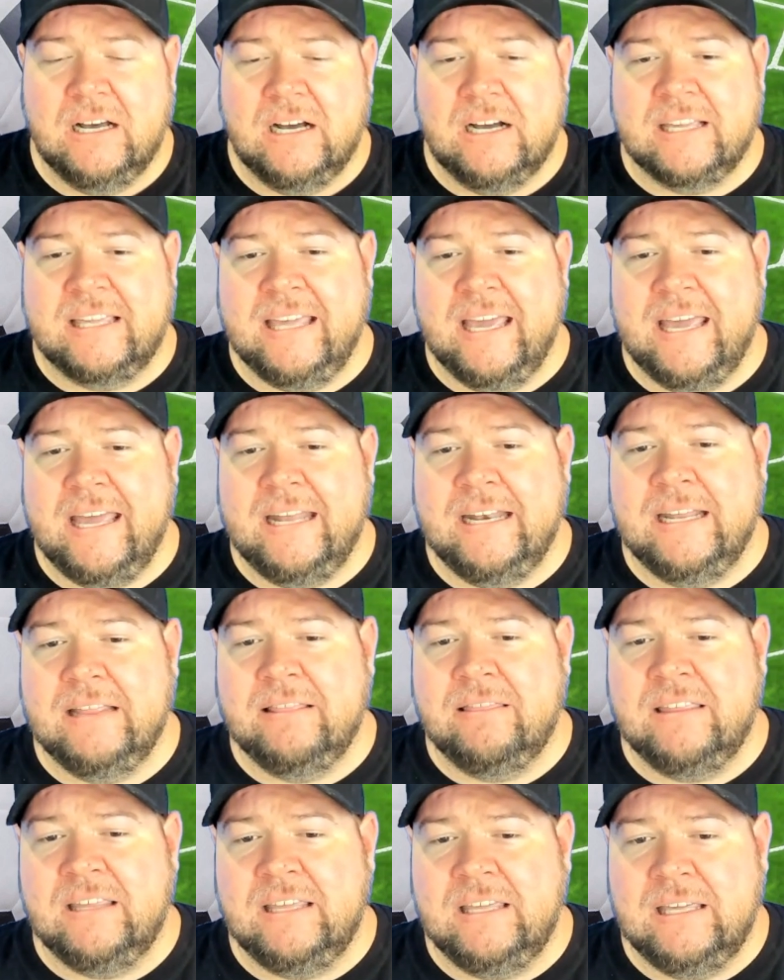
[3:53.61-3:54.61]
Again,
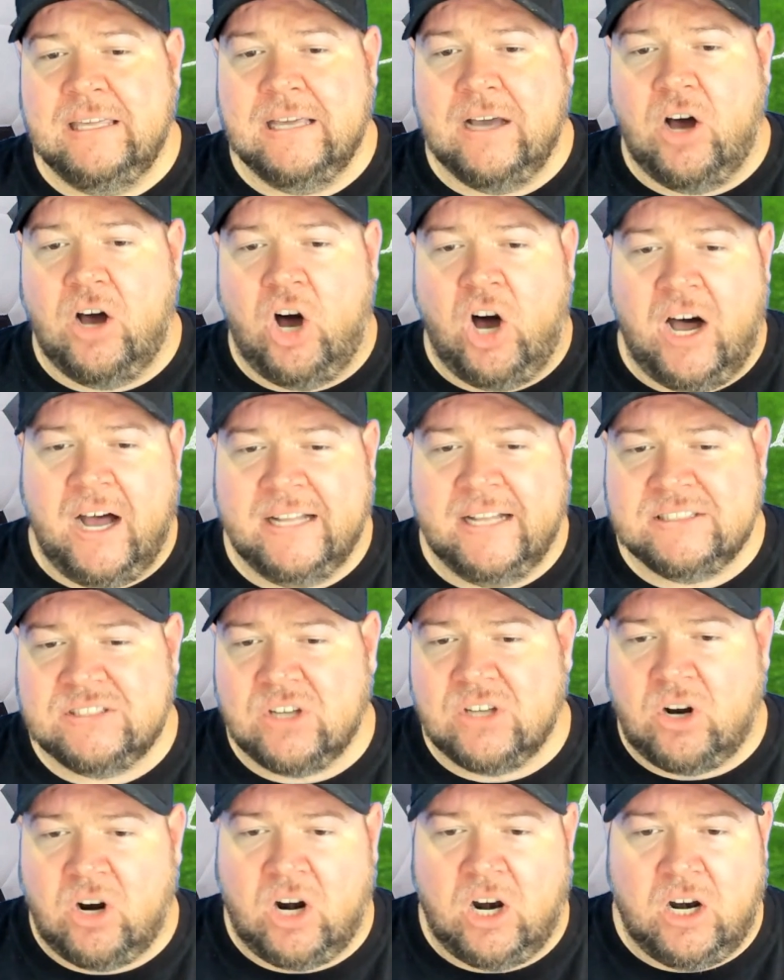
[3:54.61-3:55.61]
the odds
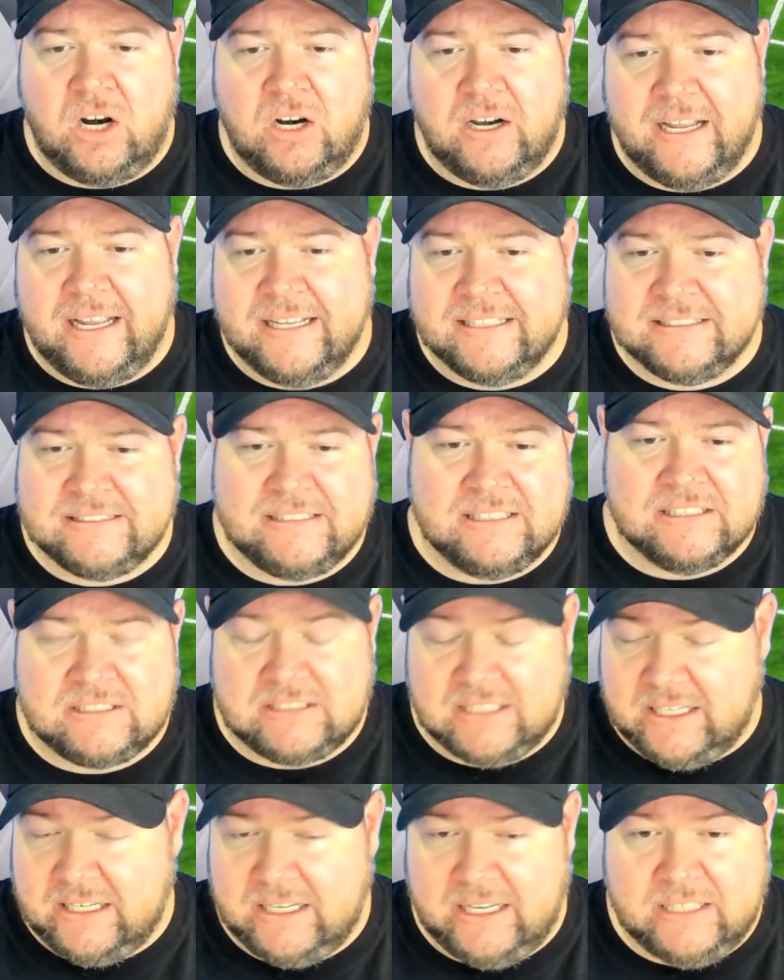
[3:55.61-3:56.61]
are as
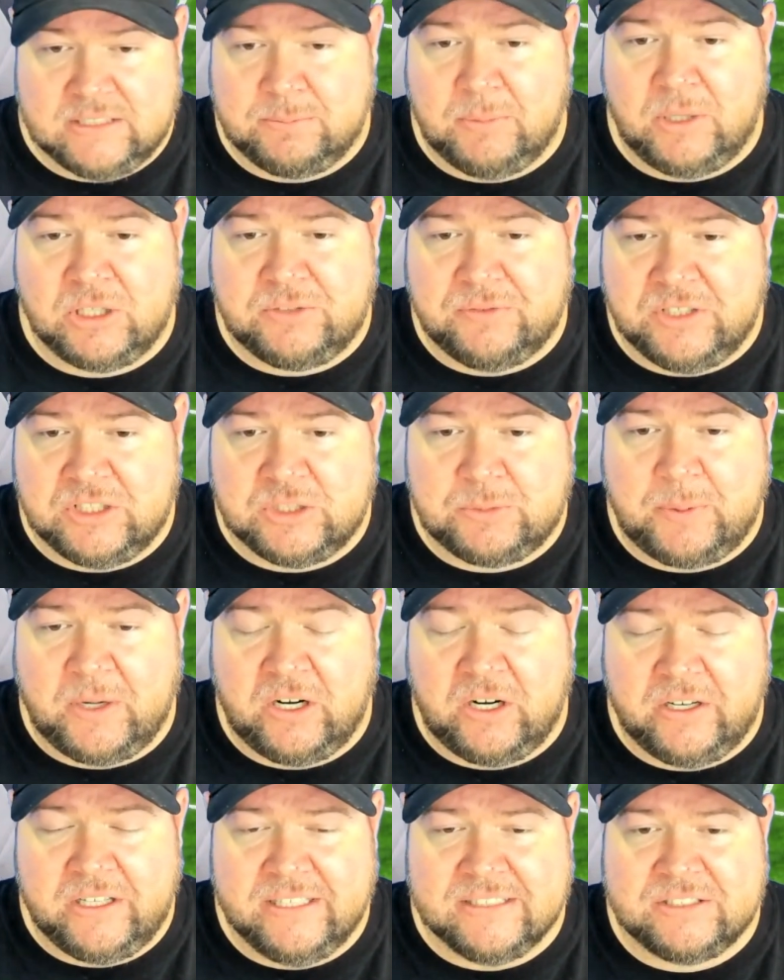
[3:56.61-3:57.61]
dis- as much of a
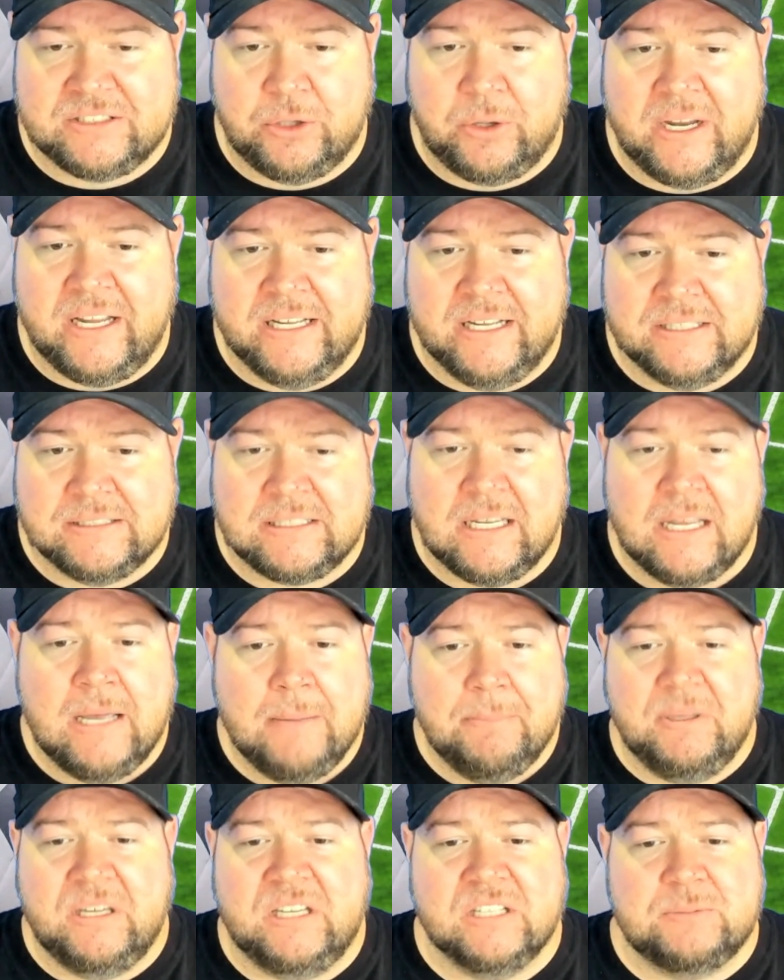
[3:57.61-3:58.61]
disparity as there is
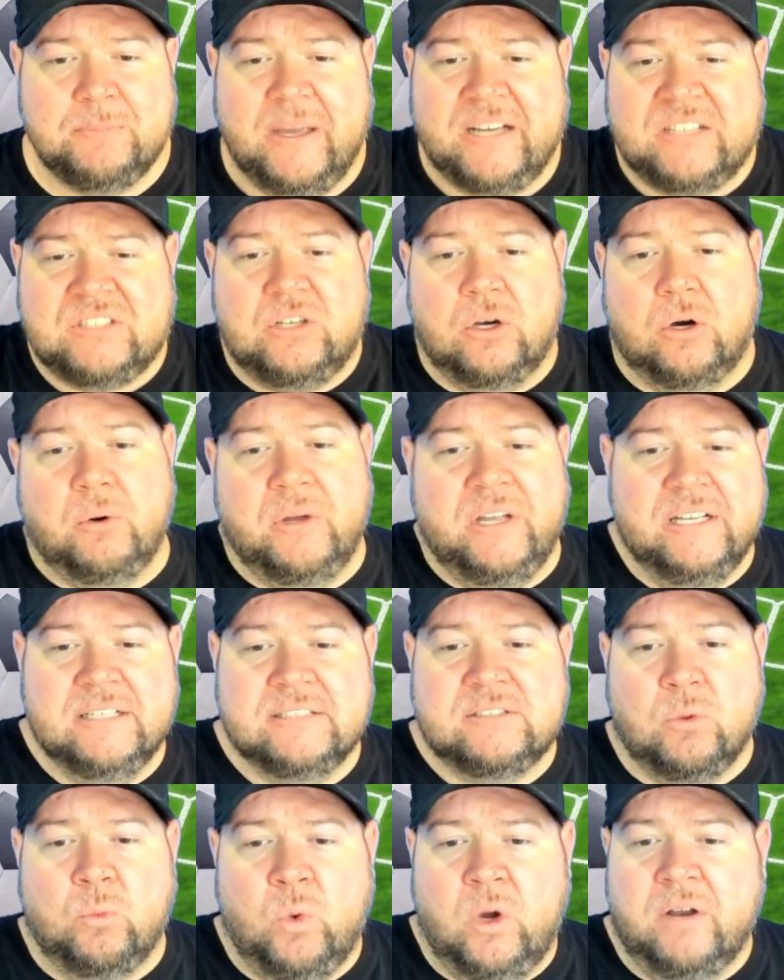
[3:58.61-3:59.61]
because Mexico
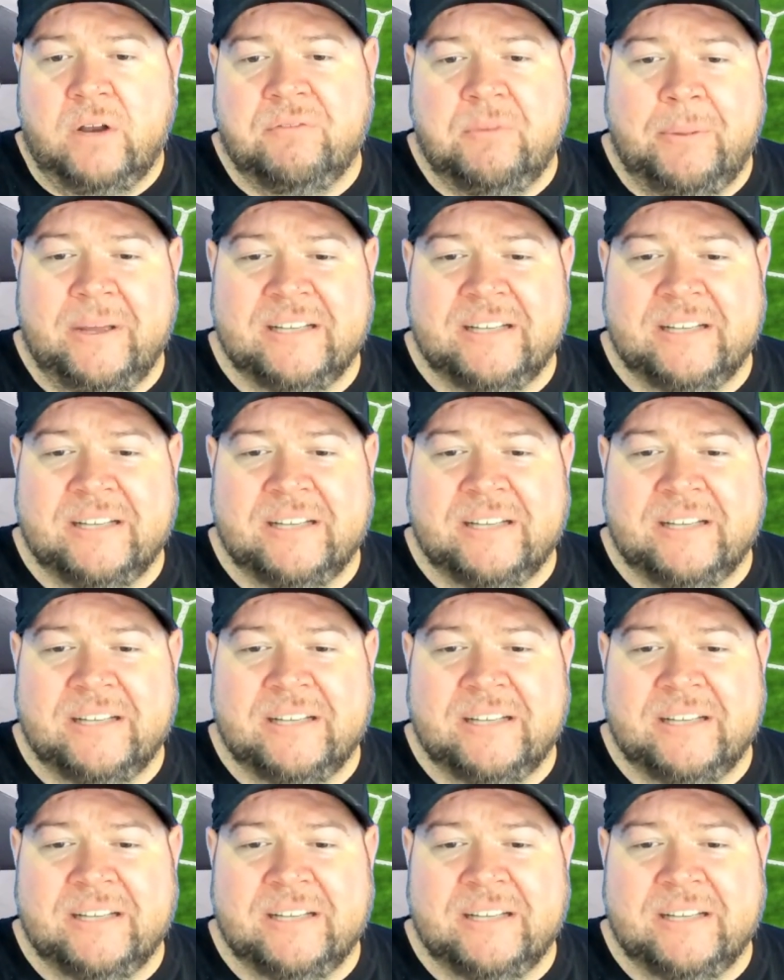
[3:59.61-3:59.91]
is one of the